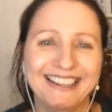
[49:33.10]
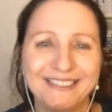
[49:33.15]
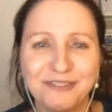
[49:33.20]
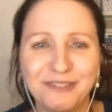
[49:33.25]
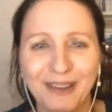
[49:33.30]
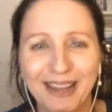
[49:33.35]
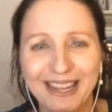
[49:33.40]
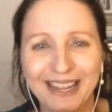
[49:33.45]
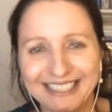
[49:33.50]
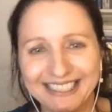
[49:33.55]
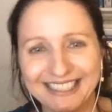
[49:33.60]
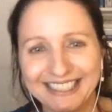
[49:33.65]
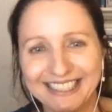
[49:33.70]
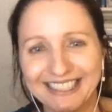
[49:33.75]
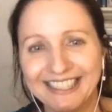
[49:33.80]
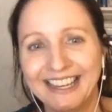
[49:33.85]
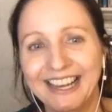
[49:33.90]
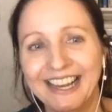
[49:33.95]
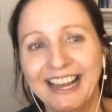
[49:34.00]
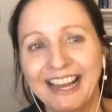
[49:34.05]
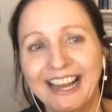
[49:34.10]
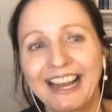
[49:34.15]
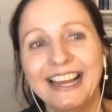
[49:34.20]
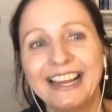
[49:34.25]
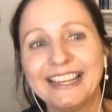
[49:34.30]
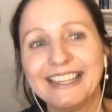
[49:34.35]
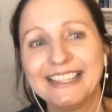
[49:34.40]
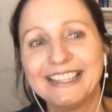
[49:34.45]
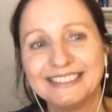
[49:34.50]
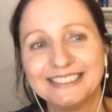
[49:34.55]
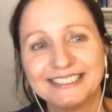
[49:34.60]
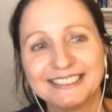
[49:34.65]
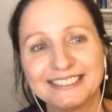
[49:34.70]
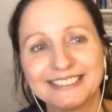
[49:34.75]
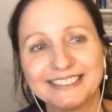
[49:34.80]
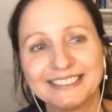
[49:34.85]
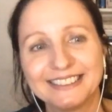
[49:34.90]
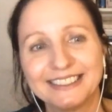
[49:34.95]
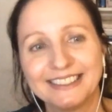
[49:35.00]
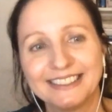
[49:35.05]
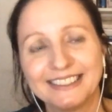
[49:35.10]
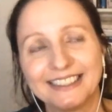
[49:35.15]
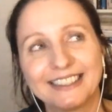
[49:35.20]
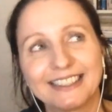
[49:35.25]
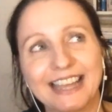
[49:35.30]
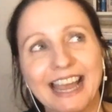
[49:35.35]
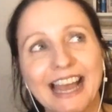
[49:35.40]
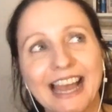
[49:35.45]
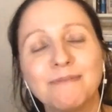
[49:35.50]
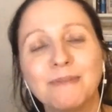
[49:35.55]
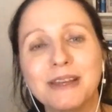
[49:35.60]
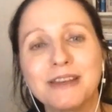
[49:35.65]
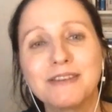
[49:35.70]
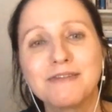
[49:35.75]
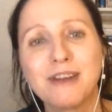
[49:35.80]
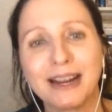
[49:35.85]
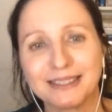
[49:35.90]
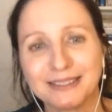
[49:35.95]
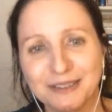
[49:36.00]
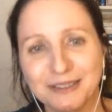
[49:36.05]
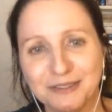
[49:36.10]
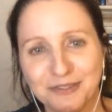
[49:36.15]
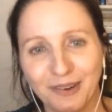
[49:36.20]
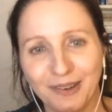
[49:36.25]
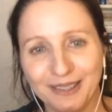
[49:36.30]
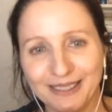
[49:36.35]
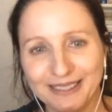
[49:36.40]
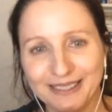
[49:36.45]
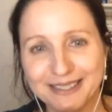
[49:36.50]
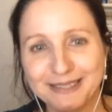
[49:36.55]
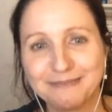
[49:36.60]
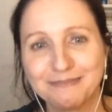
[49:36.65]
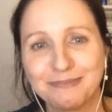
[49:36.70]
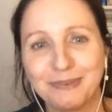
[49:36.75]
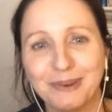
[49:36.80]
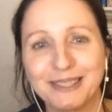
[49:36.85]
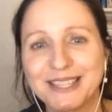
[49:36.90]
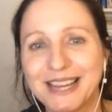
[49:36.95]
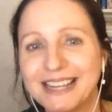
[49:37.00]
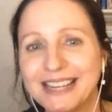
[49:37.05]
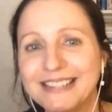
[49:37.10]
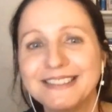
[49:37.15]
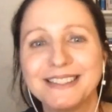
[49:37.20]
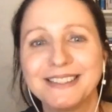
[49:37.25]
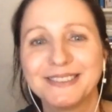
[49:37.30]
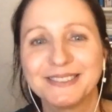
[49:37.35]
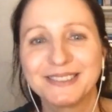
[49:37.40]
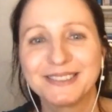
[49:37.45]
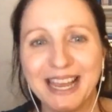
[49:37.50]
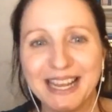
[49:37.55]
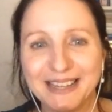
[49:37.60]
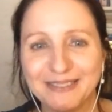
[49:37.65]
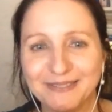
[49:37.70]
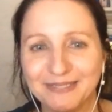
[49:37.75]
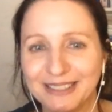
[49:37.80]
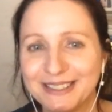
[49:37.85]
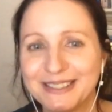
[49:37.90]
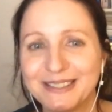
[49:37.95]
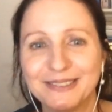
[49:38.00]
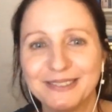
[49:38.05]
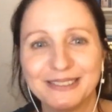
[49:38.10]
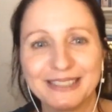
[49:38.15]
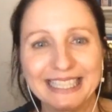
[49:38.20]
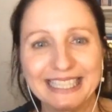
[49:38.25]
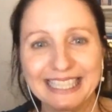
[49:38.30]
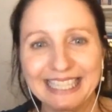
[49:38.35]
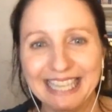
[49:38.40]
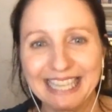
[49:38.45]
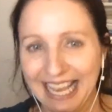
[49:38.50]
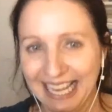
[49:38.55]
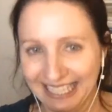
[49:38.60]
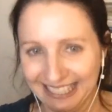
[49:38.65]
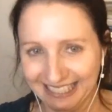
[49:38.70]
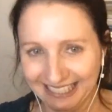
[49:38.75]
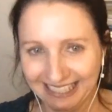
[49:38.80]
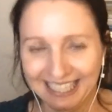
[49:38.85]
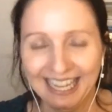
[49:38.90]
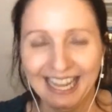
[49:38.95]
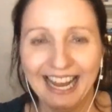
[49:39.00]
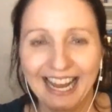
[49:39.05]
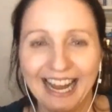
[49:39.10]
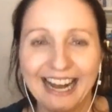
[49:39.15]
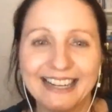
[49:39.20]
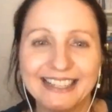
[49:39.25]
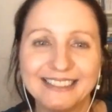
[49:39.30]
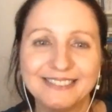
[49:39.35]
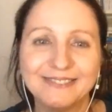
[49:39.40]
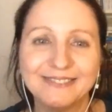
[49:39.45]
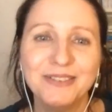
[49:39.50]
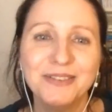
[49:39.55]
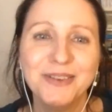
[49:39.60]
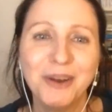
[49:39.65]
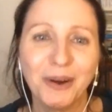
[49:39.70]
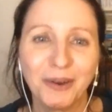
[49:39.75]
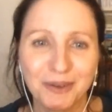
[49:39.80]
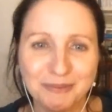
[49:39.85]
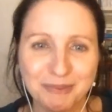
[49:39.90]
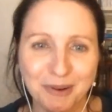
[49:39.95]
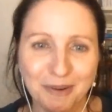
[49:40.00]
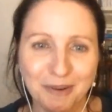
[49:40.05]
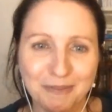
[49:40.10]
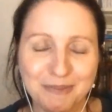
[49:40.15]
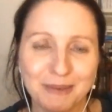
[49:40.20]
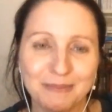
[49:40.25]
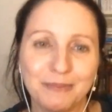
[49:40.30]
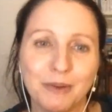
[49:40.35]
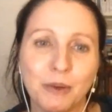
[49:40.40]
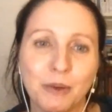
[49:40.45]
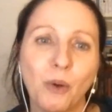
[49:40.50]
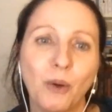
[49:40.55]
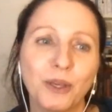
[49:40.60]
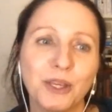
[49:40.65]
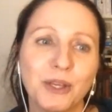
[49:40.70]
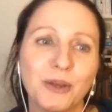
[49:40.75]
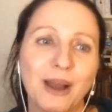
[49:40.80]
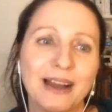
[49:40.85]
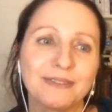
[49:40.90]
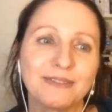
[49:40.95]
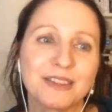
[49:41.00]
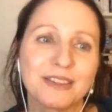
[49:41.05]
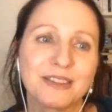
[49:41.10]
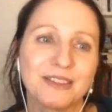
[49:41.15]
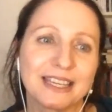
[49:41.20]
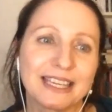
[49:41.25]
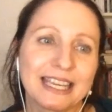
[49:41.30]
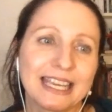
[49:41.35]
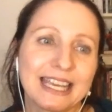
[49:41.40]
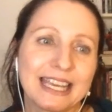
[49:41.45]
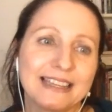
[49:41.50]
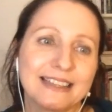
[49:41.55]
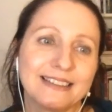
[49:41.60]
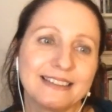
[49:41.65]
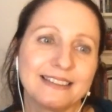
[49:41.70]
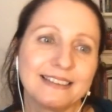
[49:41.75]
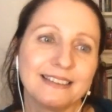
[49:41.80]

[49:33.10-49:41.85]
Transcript: failure is can be rectified by changing your name and doing it again. Um, not a problem. What you have to think is